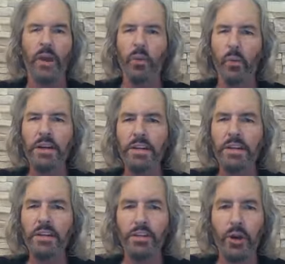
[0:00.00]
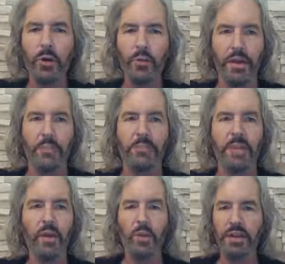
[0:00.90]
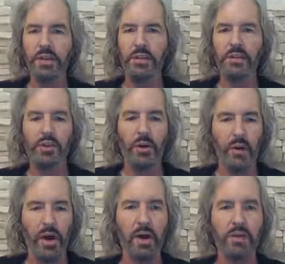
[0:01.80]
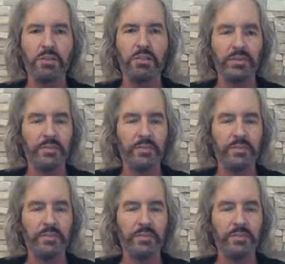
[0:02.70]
What did it show them? What did it show us?